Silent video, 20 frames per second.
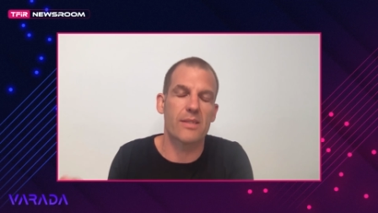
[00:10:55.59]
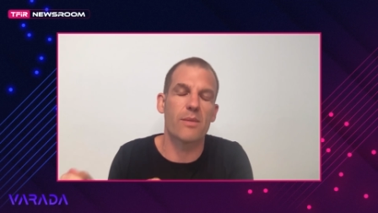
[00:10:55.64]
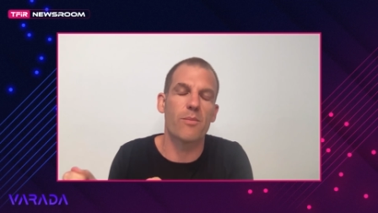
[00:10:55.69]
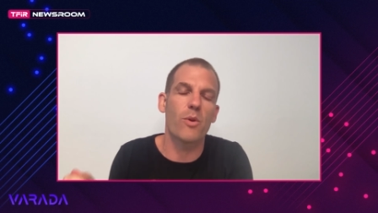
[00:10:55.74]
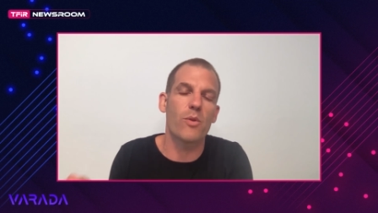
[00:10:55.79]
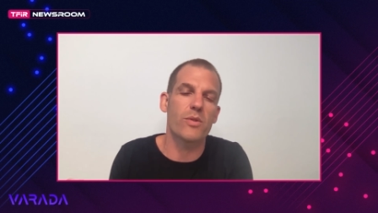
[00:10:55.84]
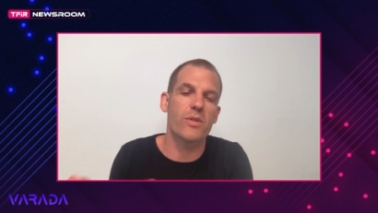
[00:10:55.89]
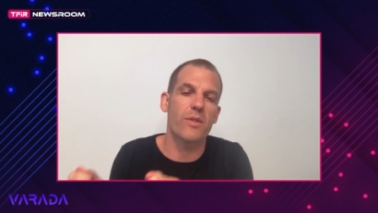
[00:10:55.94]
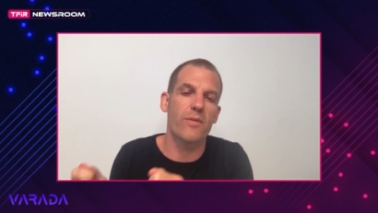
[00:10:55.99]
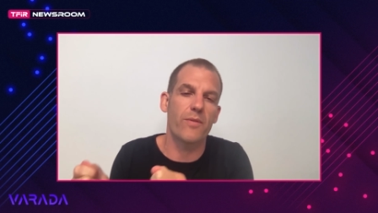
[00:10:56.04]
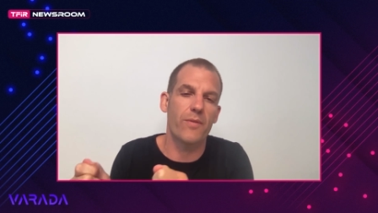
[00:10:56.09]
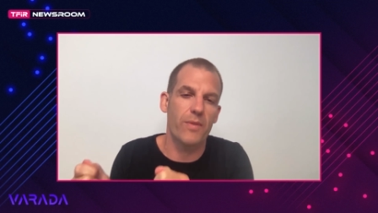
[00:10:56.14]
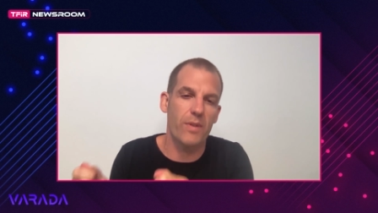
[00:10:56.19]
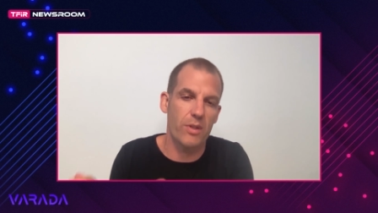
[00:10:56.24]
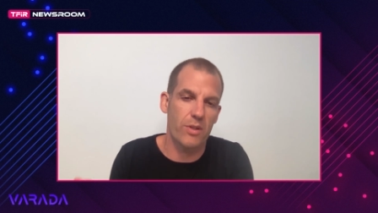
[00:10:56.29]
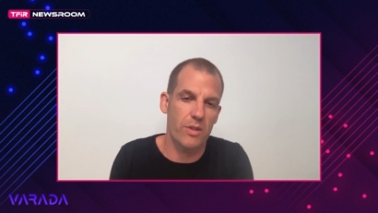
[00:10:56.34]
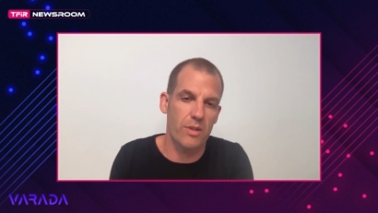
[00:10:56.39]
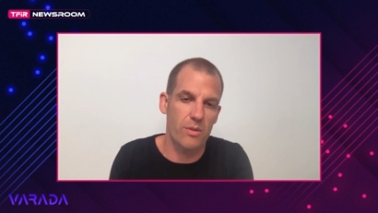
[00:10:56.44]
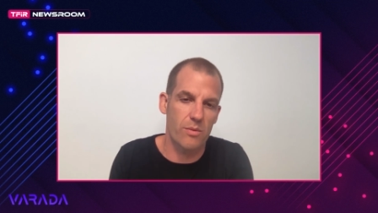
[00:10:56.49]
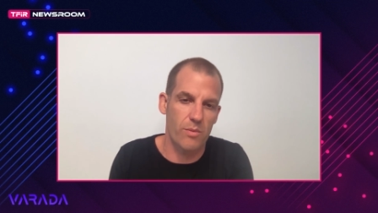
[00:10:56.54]
the most
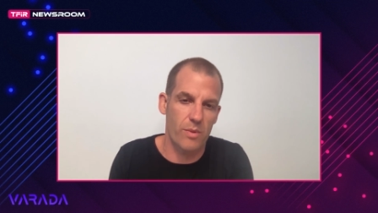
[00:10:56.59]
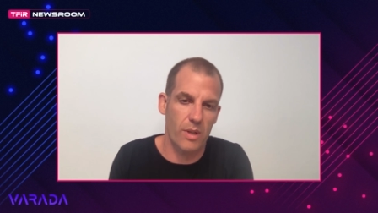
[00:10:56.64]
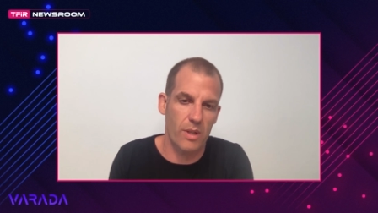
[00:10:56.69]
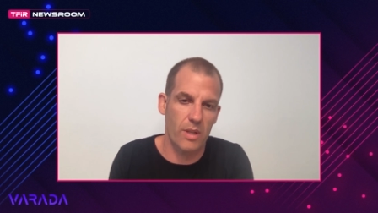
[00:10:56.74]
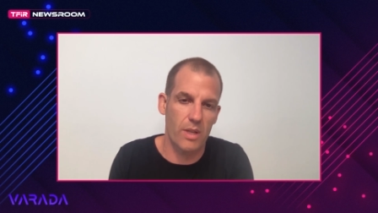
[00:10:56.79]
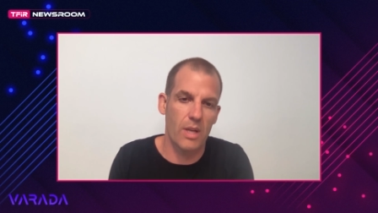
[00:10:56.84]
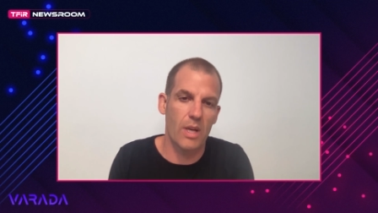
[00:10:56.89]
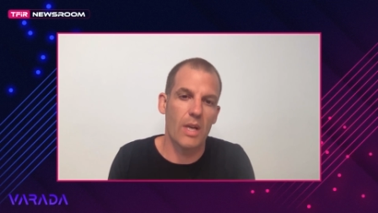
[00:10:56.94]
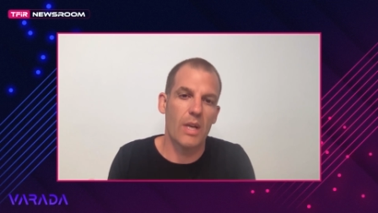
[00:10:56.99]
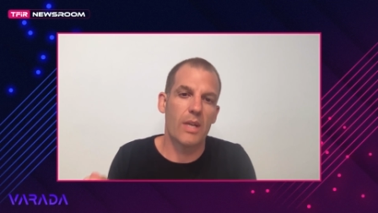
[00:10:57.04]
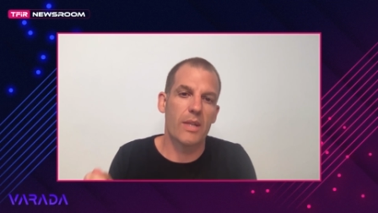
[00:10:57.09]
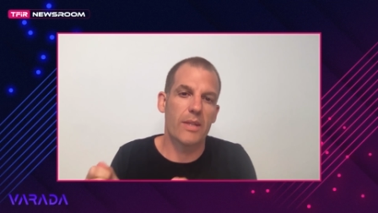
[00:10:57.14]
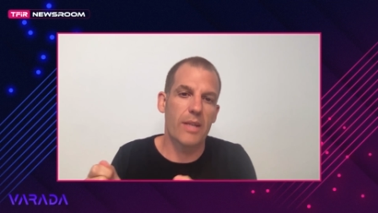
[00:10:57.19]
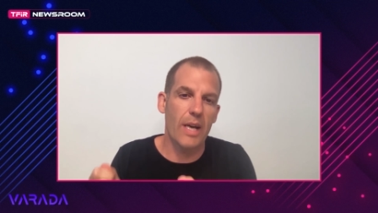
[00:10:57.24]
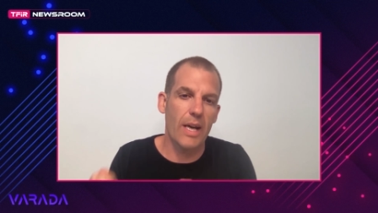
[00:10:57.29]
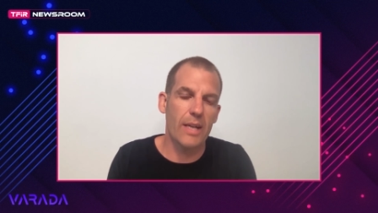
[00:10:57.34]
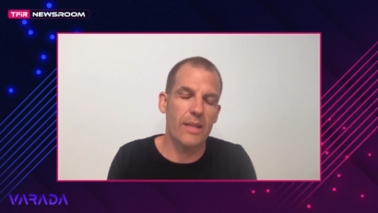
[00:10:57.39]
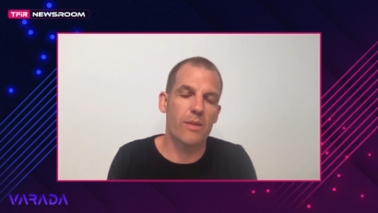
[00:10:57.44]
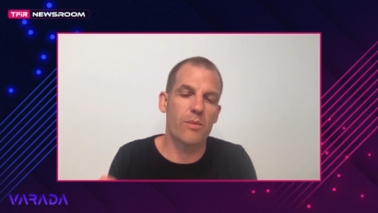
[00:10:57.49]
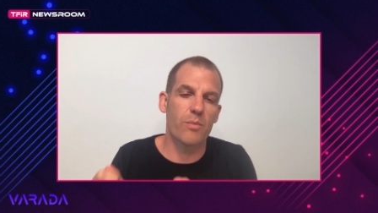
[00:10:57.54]
efficient one
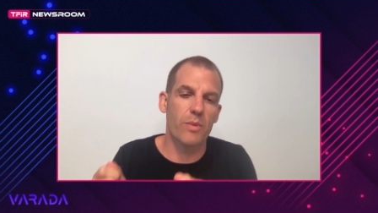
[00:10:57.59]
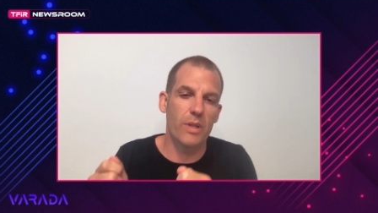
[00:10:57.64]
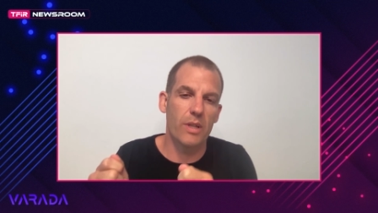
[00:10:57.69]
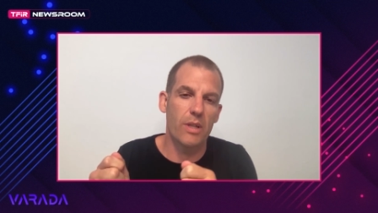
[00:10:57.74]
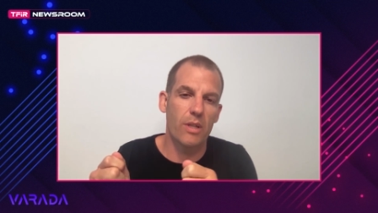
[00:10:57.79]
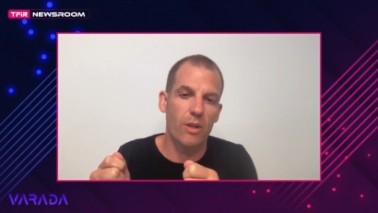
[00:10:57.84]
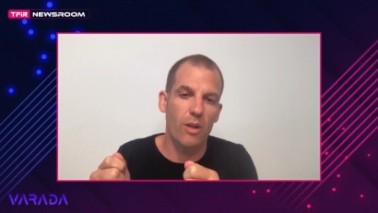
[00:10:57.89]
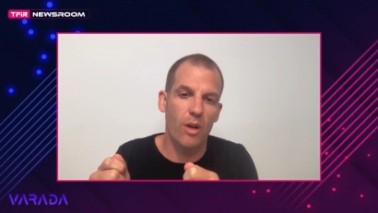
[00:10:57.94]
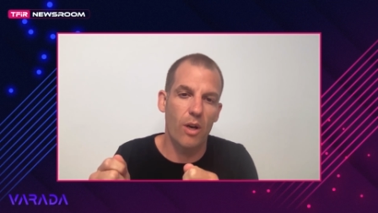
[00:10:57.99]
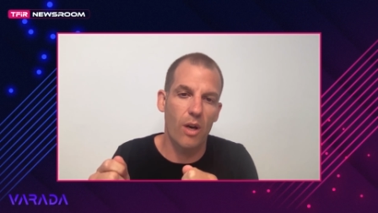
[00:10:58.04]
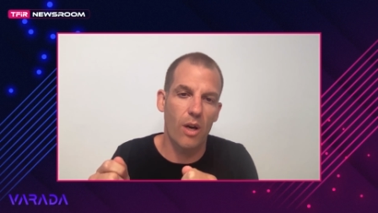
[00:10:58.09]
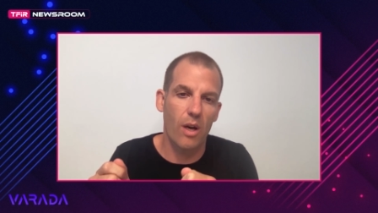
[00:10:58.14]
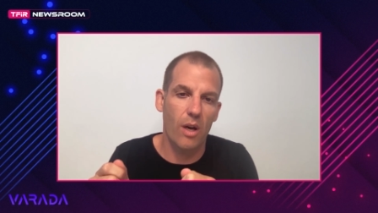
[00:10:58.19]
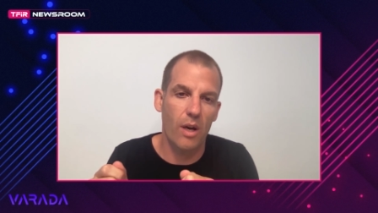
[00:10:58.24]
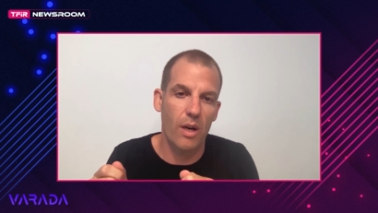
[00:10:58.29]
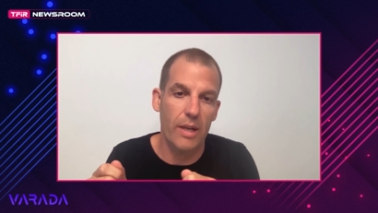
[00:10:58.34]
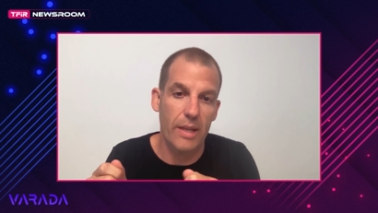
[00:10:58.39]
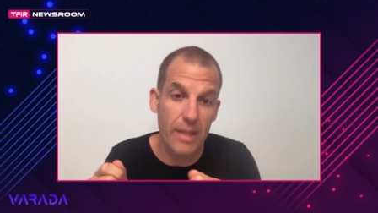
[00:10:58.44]
that will uh,